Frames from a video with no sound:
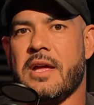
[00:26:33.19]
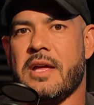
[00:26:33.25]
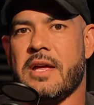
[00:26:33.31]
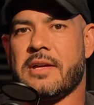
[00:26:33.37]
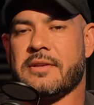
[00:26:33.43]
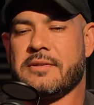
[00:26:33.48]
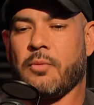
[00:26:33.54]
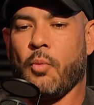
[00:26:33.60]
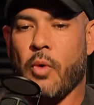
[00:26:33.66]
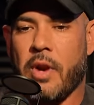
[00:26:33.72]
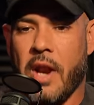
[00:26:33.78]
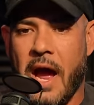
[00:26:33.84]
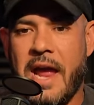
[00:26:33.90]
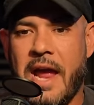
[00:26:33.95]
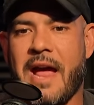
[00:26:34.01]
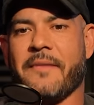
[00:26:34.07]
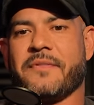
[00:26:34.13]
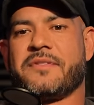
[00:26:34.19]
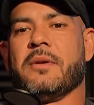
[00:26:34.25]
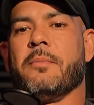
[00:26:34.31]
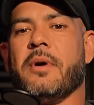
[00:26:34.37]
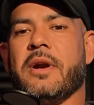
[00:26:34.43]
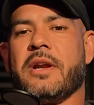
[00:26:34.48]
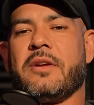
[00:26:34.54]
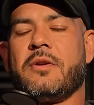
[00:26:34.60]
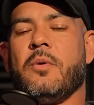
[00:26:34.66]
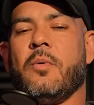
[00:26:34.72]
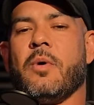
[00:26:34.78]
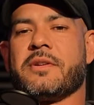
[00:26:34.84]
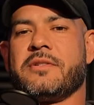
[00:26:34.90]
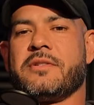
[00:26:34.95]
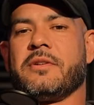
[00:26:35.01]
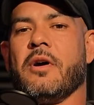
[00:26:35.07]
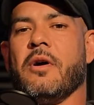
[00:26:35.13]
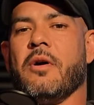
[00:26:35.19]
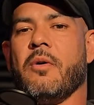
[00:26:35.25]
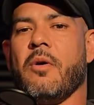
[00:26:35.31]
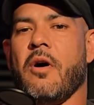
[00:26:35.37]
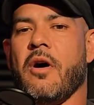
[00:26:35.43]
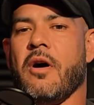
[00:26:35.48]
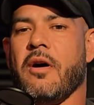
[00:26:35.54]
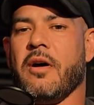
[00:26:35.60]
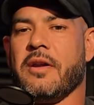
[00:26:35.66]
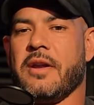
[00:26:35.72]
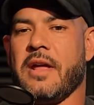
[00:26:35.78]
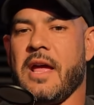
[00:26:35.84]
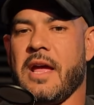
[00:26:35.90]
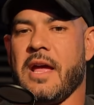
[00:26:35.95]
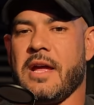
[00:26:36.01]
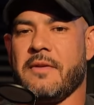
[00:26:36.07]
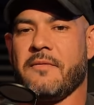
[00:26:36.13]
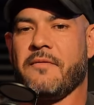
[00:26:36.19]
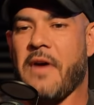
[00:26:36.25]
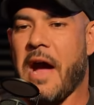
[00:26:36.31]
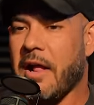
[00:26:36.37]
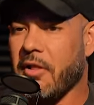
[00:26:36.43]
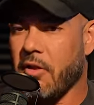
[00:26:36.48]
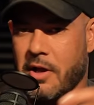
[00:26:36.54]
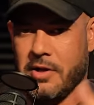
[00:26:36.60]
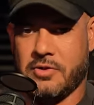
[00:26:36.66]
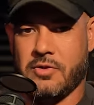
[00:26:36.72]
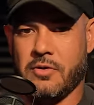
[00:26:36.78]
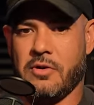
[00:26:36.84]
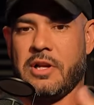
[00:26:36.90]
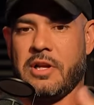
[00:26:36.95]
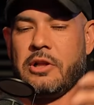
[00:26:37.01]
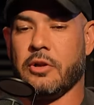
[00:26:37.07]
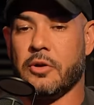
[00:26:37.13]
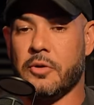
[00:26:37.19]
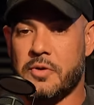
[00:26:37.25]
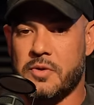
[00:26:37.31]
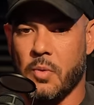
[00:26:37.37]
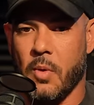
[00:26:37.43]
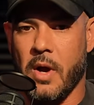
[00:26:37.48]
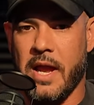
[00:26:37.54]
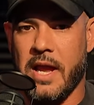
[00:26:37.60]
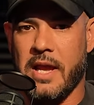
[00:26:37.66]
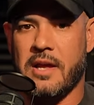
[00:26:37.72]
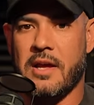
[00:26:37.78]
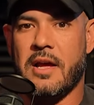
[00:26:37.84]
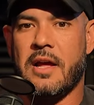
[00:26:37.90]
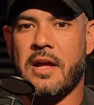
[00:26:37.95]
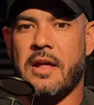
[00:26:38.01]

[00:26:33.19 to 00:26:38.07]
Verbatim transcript: is when I have somebody who wants to go on a fat loss journey, lose weight,